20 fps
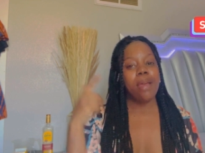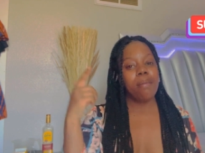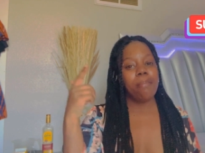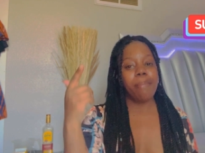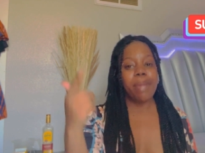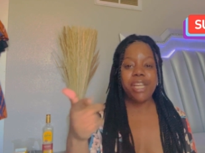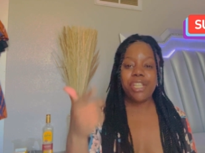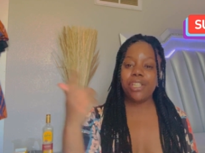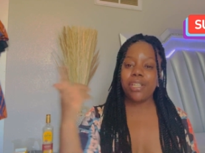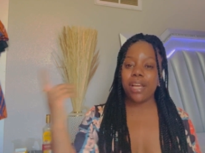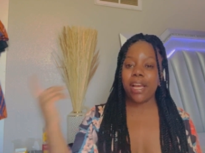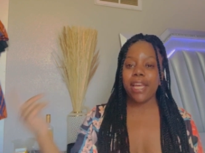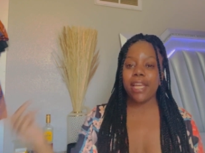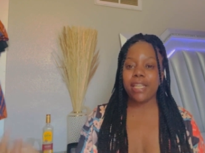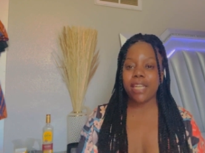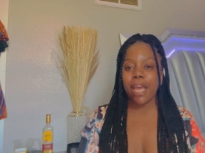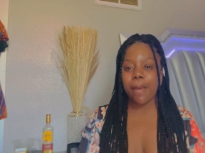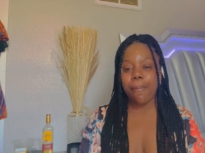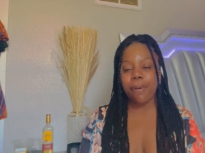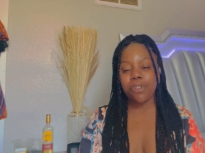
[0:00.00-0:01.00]
make sure y'all hit
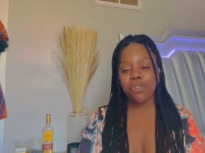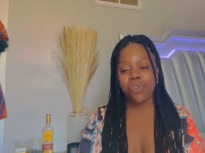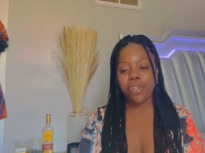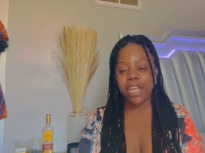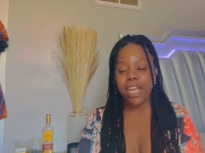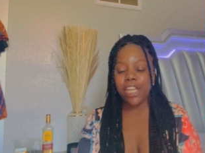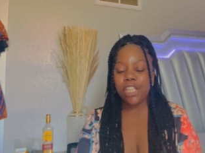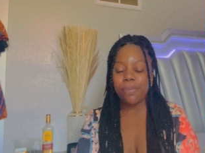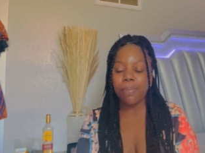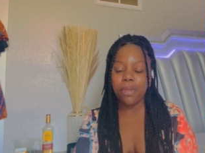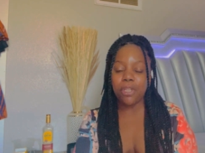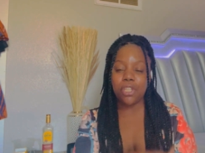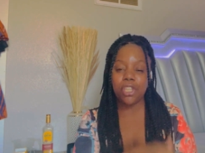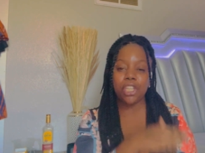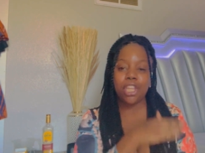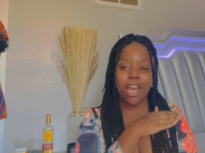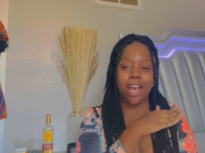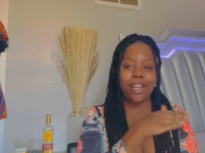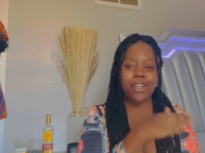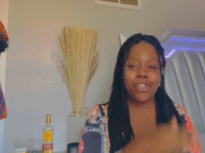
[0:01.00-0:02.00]
that post notification bell so
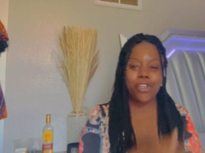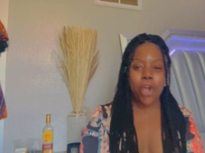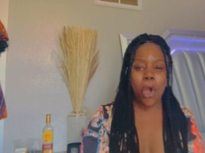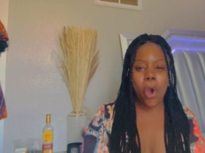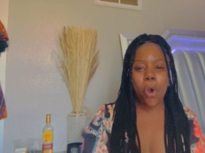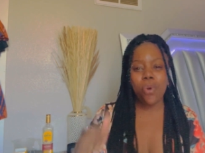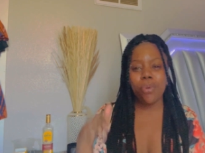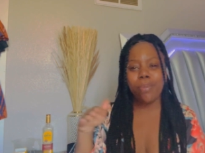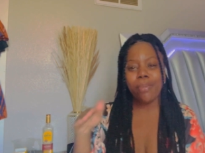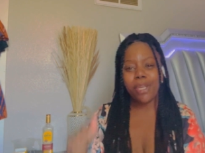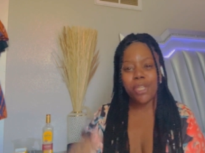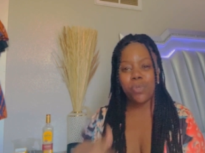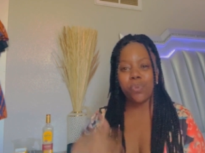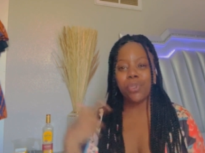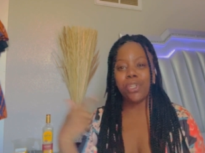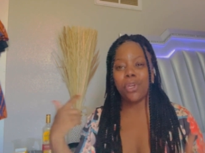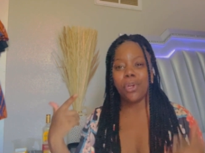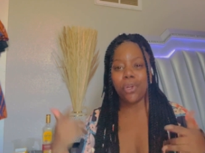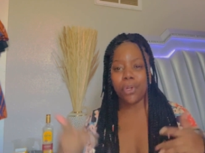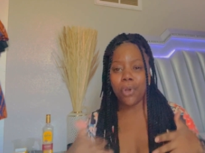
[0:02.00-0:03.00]
y'all don't miss
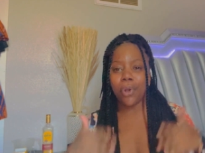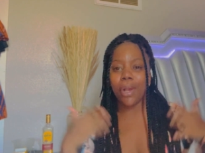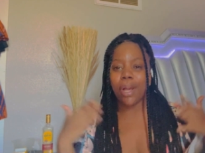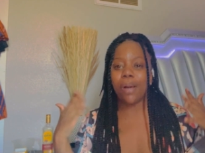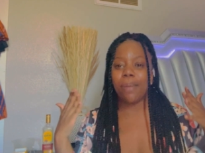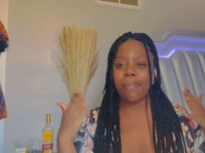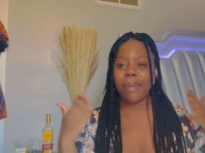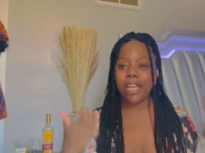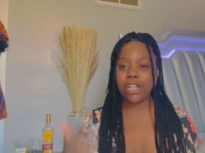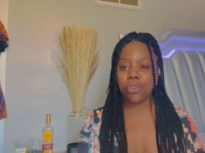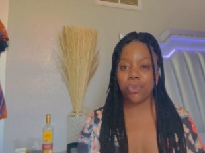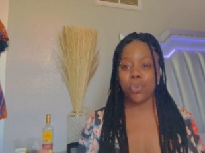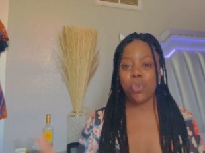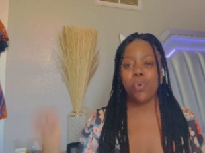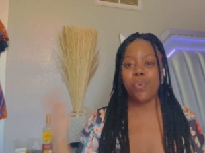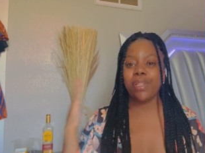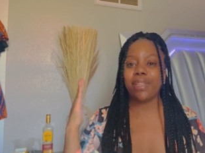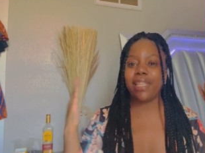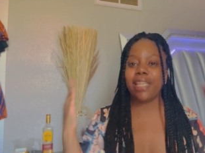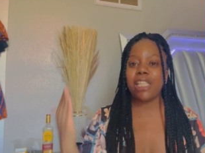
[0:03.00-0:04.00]
when your girl come back through
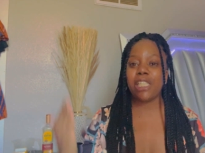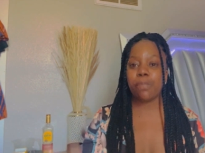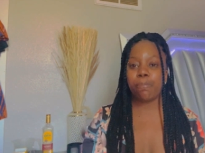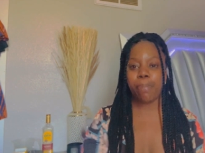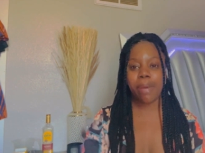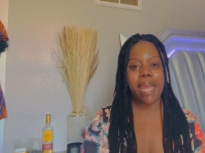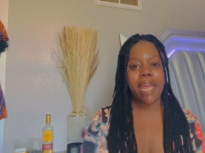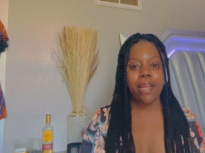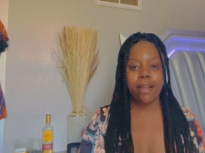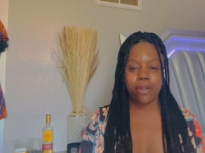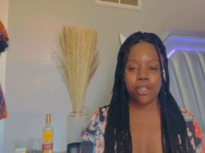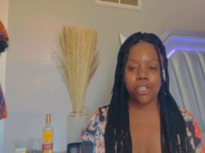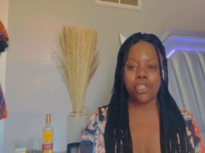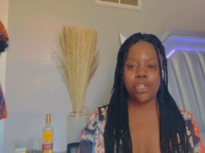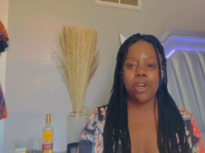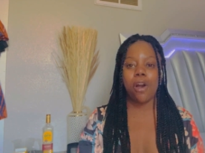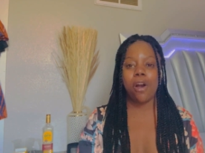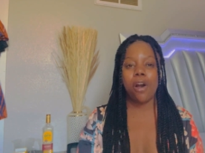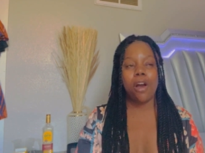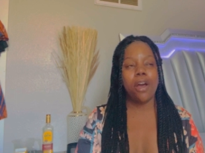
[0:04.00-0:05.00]
with these bangers,
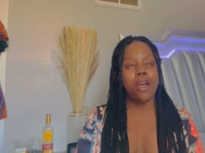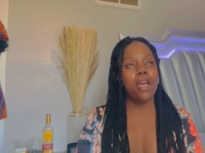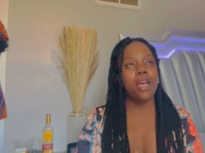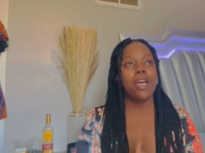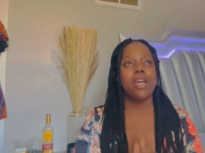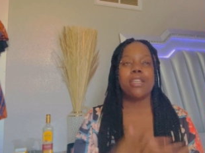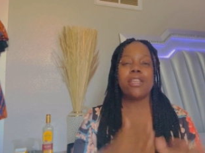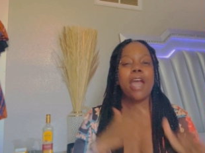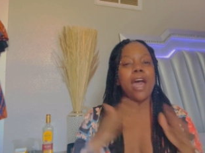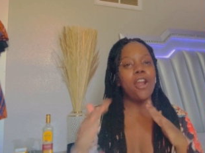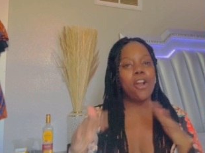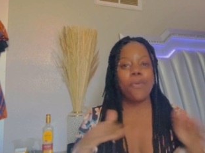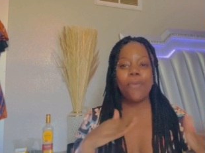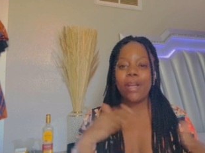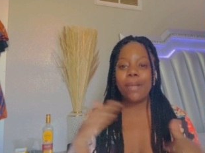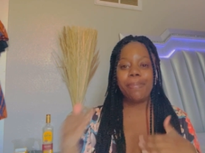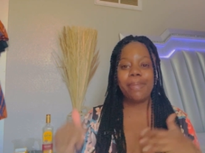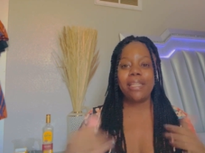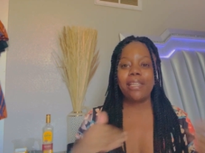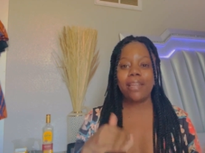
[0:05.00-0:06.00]
y'all. Y'all don't want
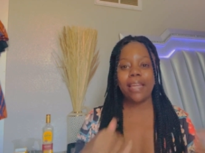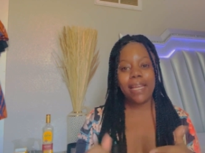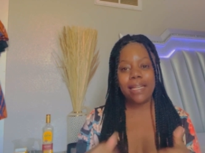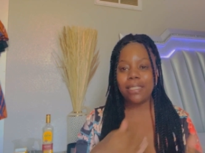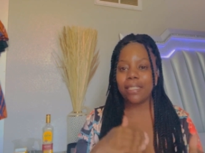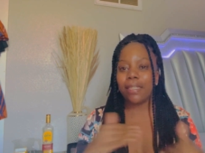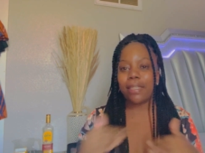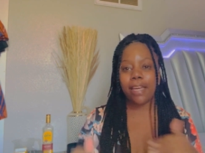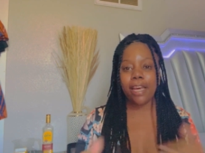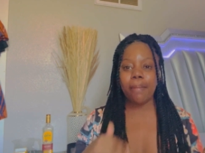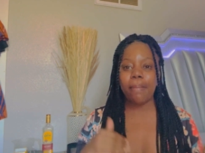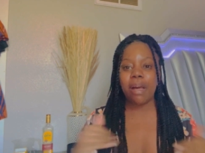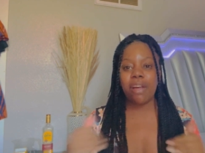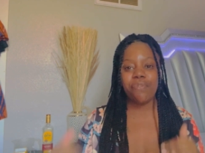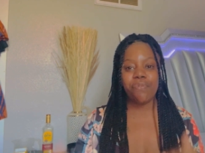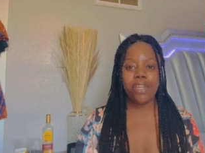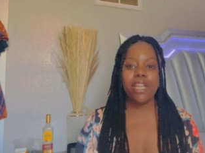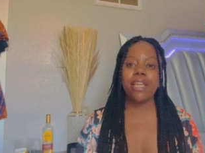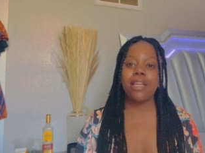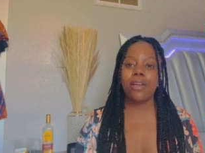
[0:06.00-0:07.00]
to be late to none of my
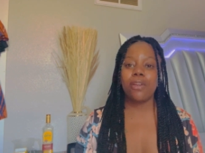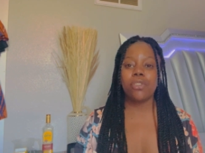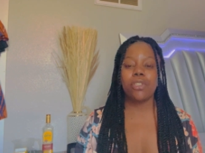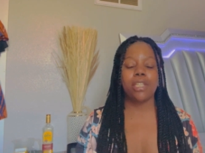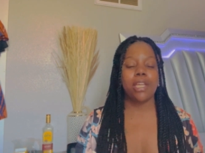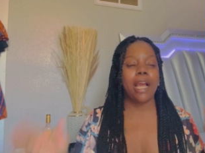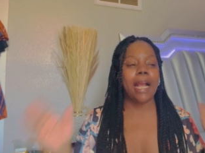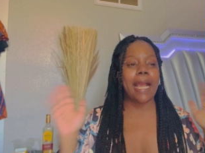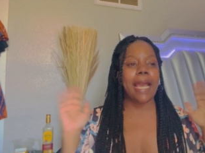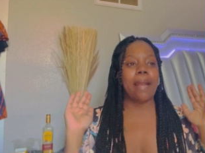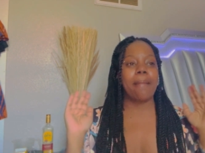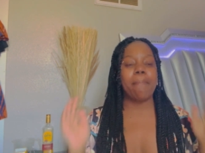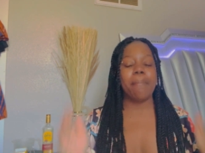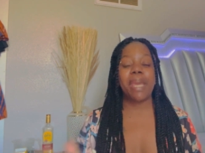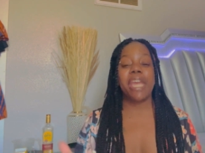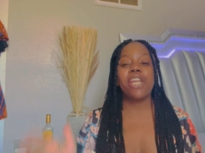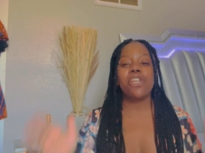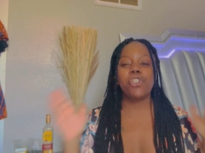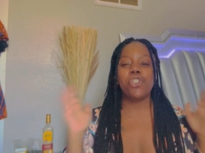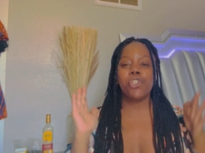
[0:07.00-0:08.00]
videos. So y'all got to
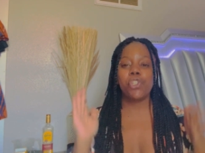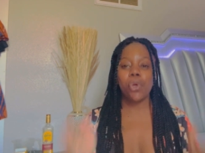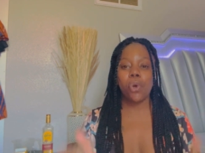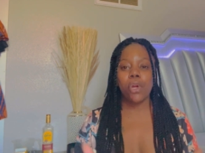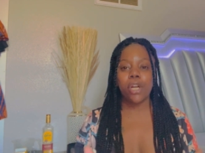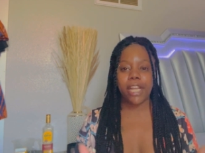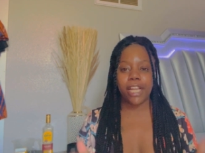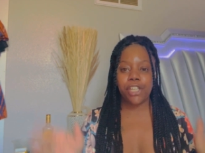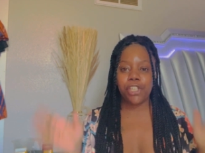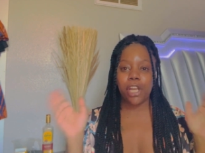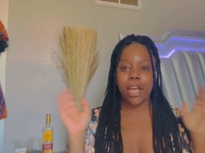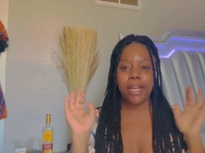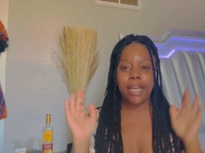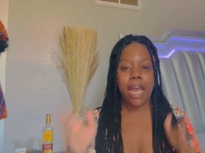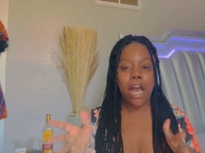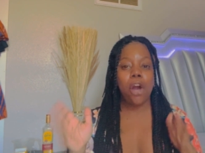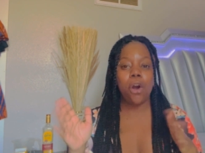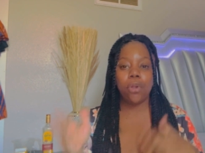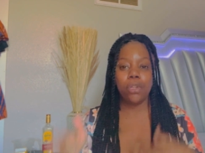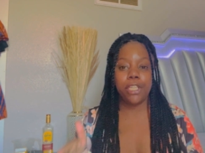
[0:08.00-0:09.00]
make sure that y'all
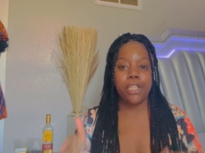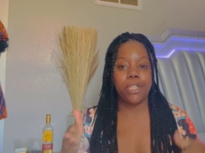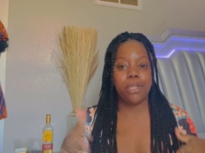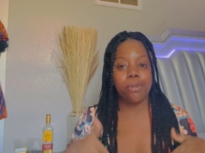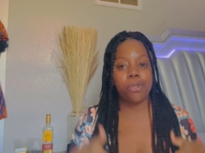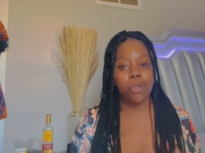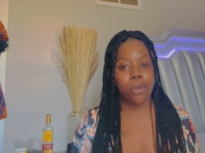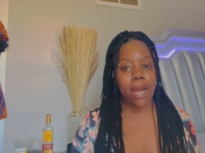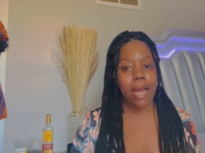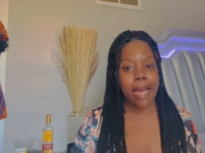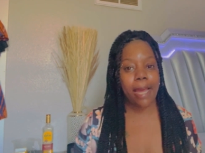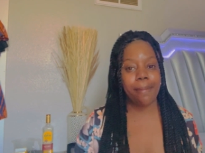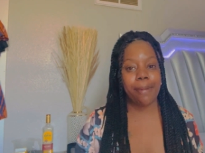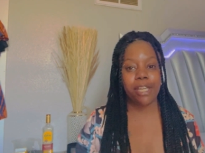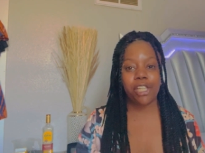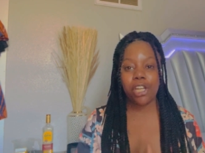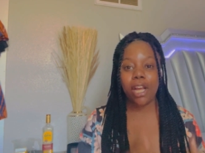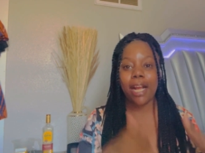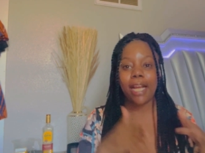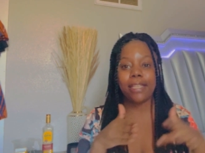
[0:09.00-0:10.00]
not only subscribe,
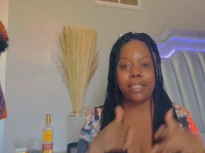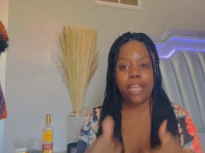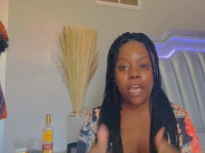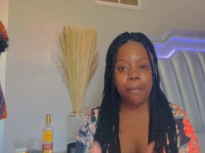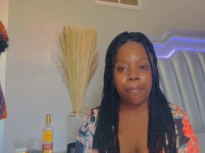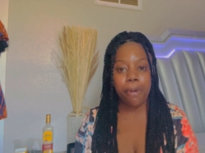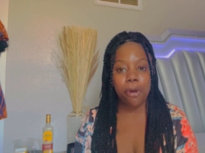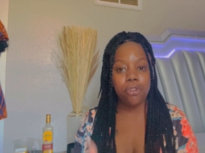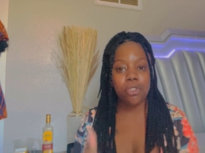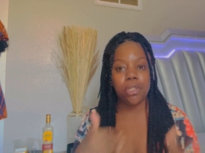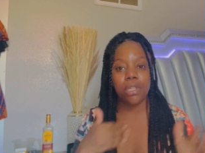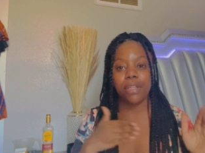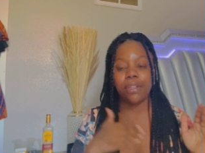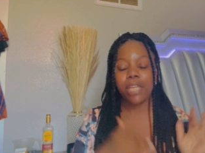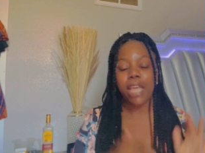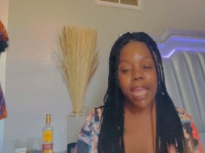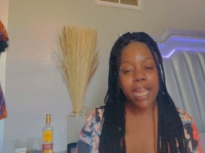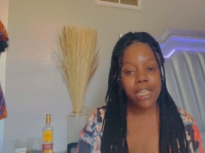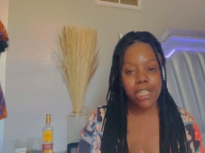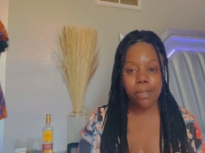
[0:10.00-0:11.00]
that y'all got that post
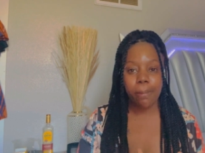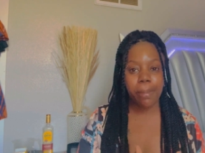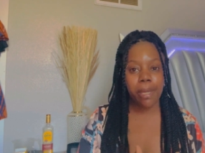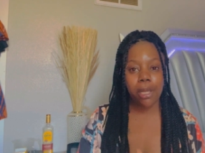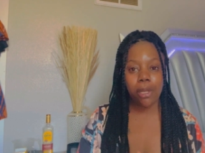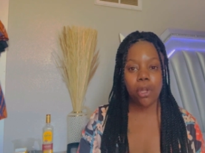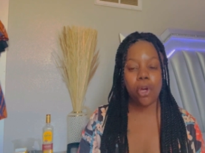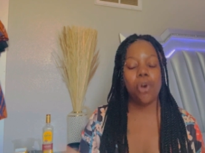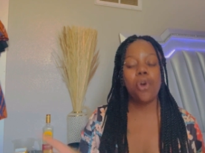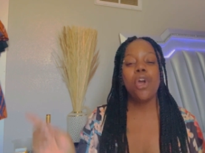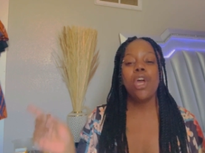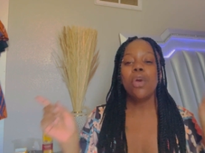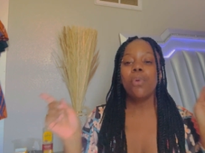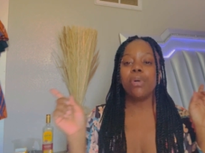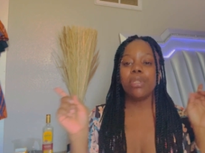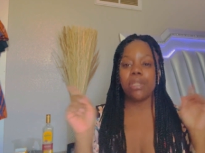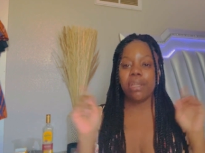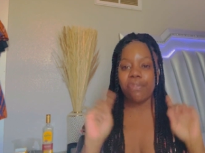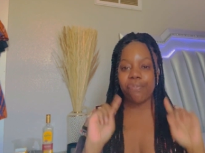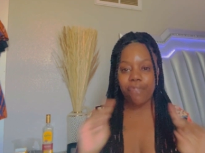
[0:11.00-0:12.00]
notification bell on
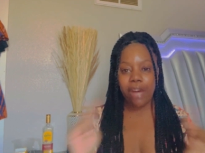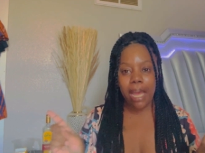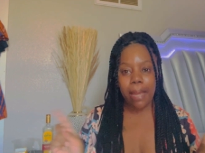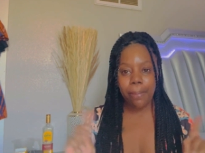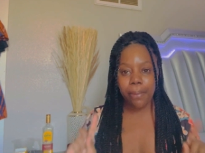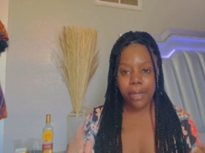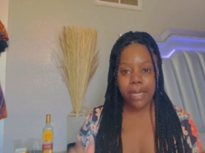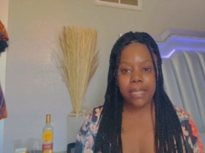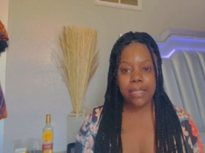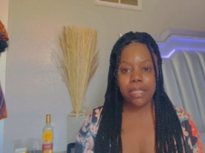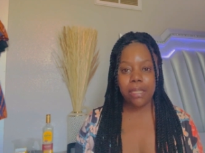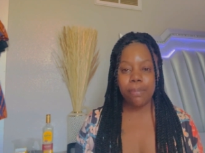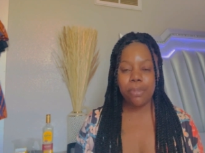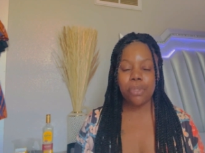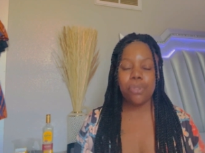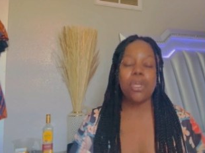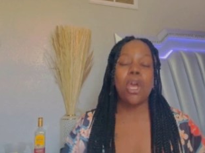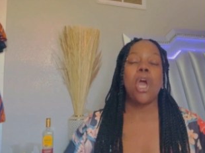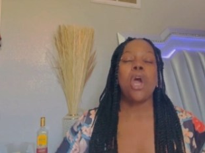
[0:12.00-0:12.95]
with the vibrating symbols